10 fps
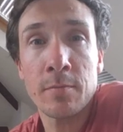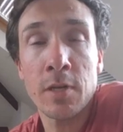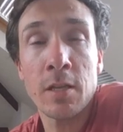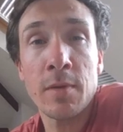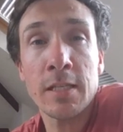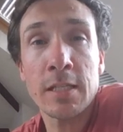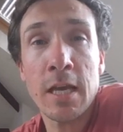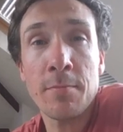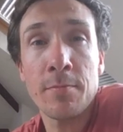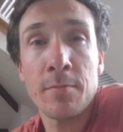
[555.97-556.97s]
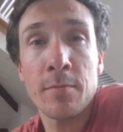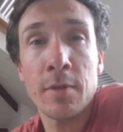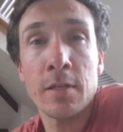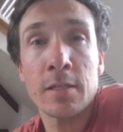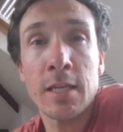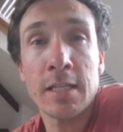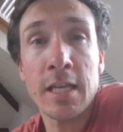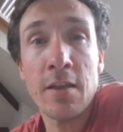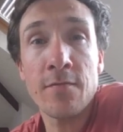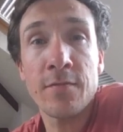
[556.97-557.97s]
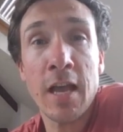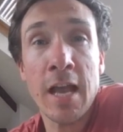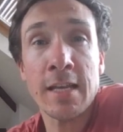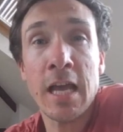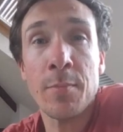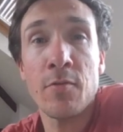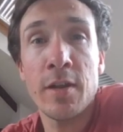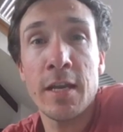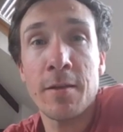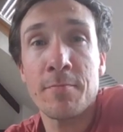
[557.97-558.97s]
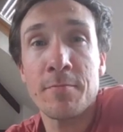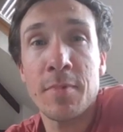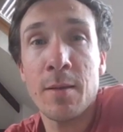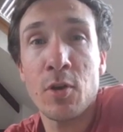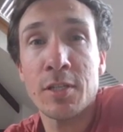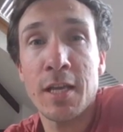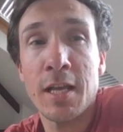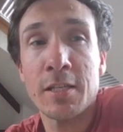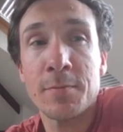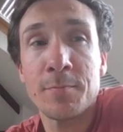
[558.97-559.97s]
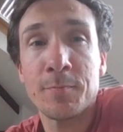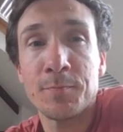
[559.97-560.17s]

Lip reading: But in the meantime, stay safe and happy reading. Bye, boys and girls.